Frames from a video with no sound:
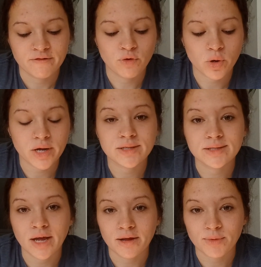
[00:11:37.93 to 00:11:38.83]
For it's
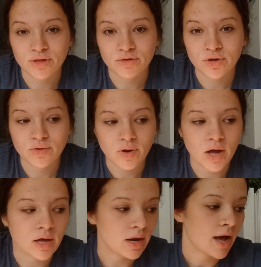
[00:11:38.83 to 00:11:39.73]
getting me through.
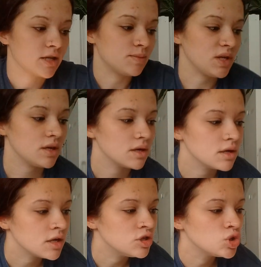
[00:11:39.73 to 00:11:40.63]
It has me
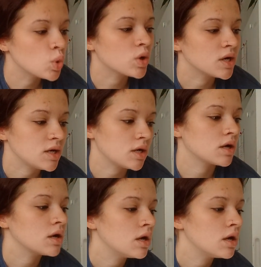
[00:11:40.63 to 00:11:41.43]
enduring.